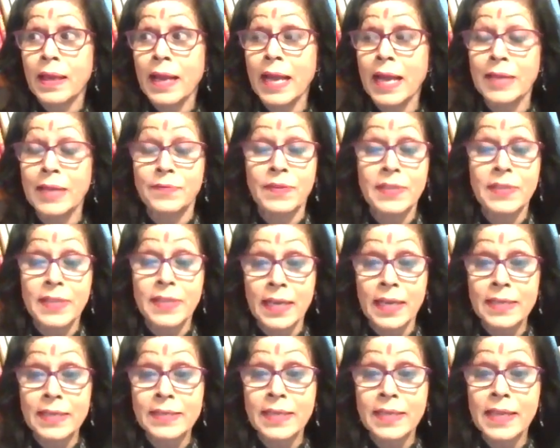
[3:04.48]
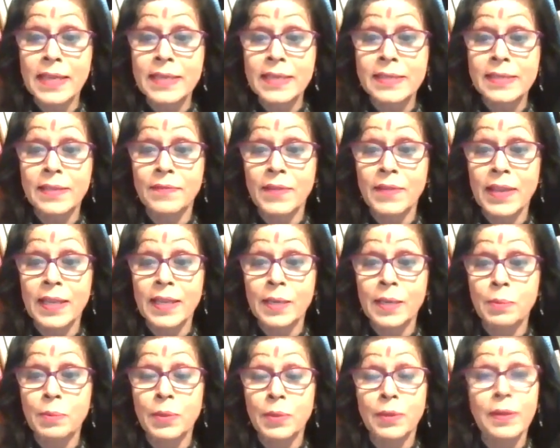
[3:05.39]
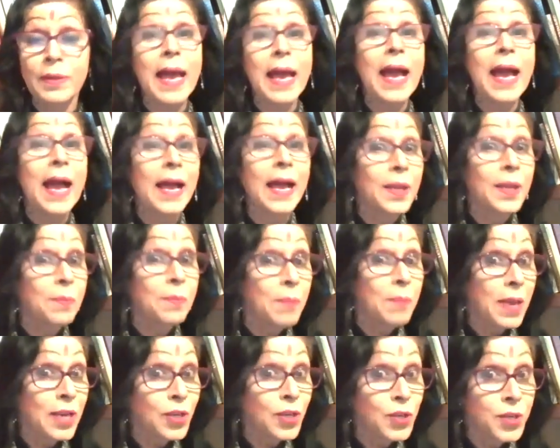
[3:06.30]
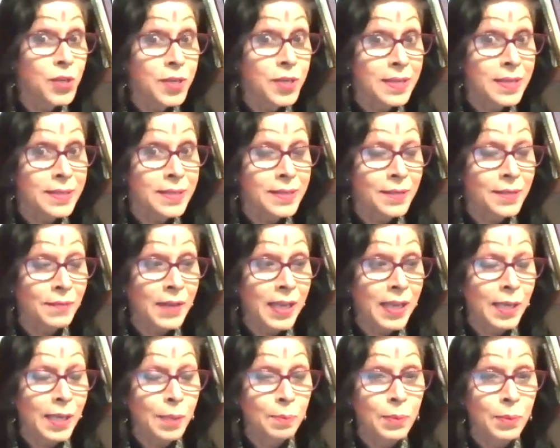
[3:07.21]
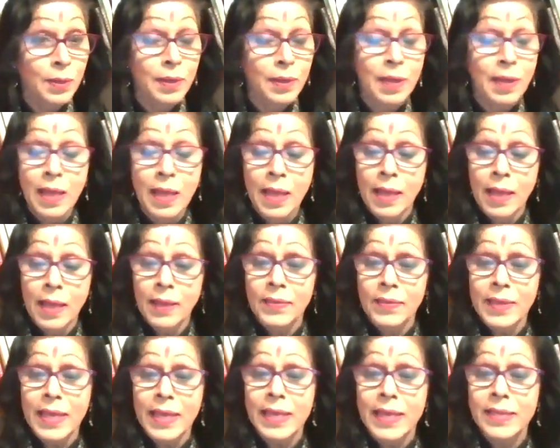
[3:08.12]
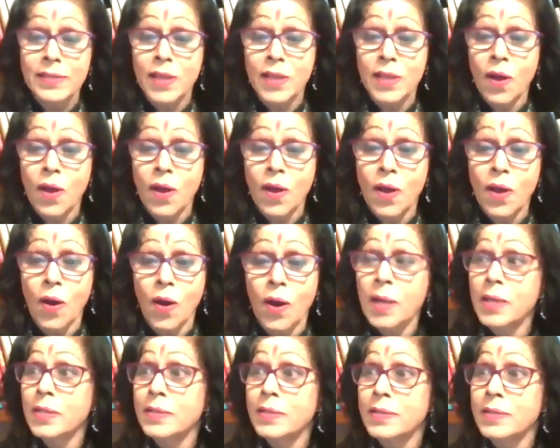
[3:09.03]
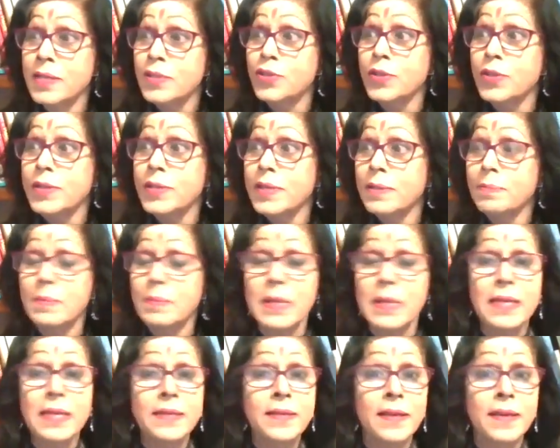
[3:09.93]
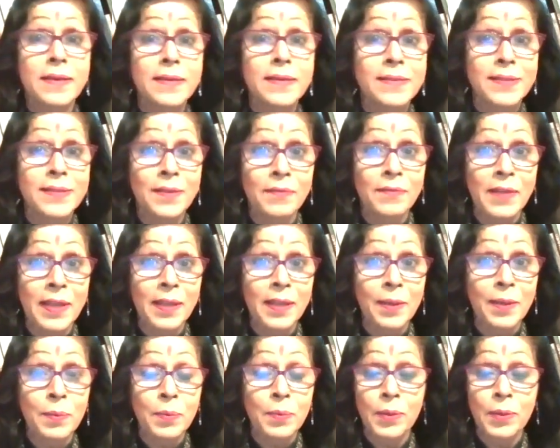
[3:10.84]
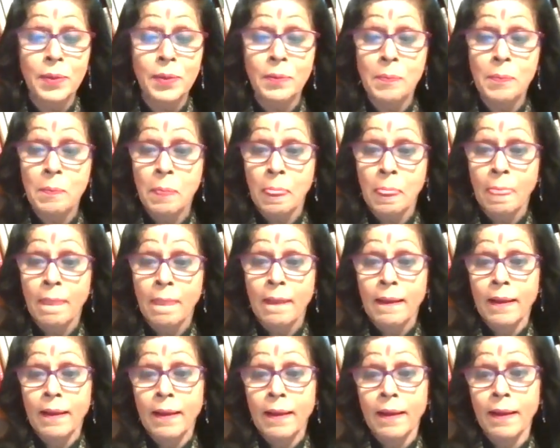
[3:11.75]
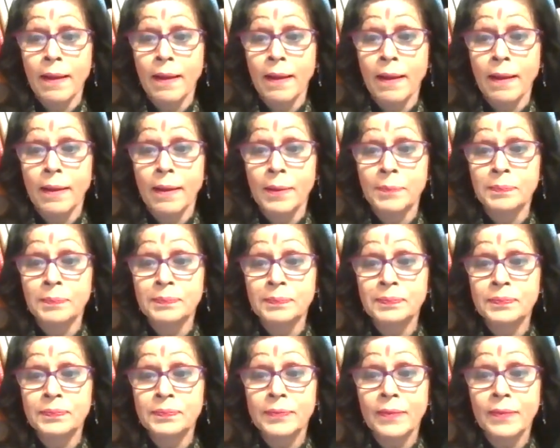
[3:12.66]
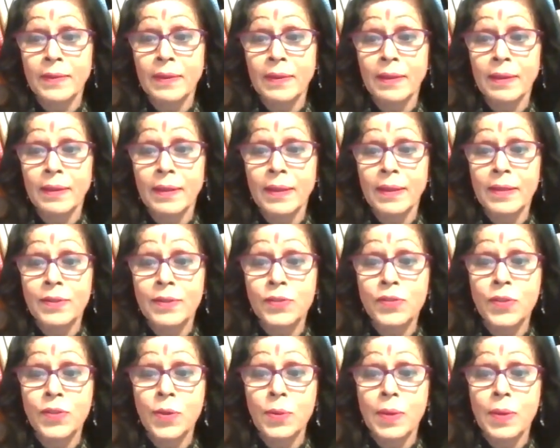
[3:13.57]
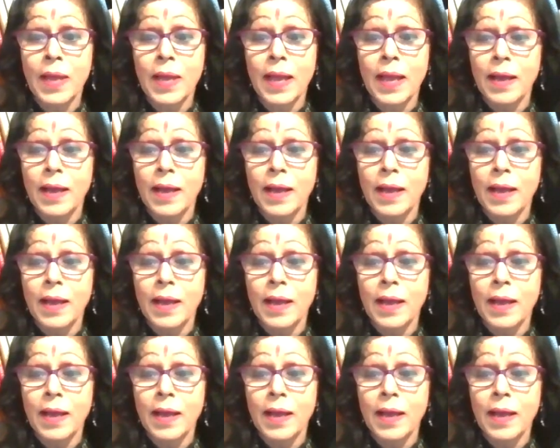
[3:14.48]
advertising is available, animation is available. These digital media is available. Um, so